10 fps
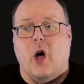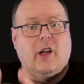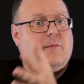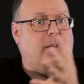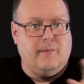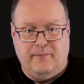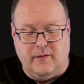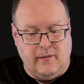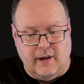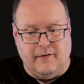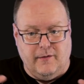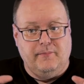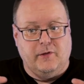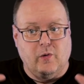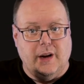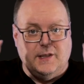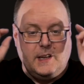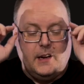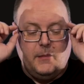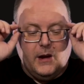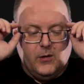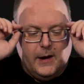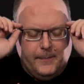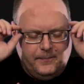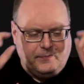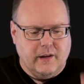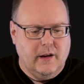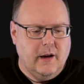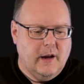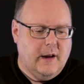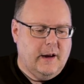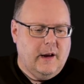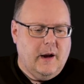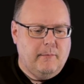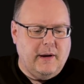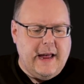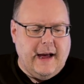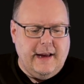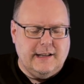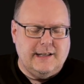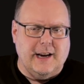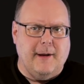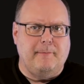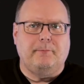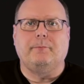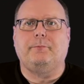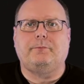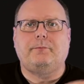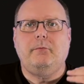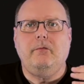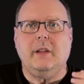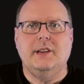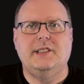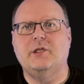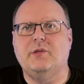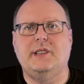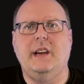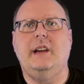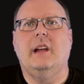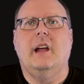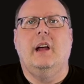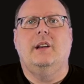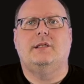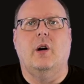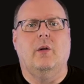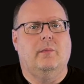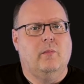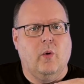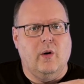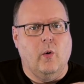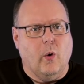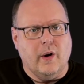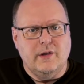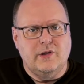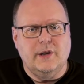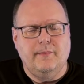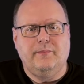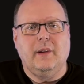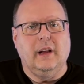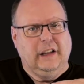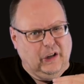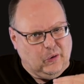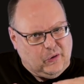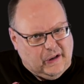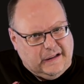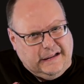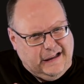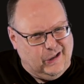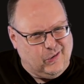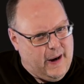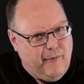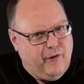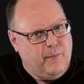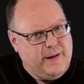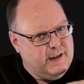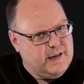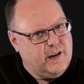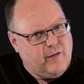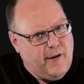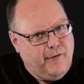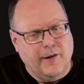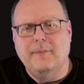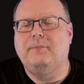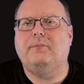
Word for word: All of them are, have great acidity, by the way. But yeah, it's um, citrusy, so more orange, a little a little grapefruit, but not a ton of grapefruit.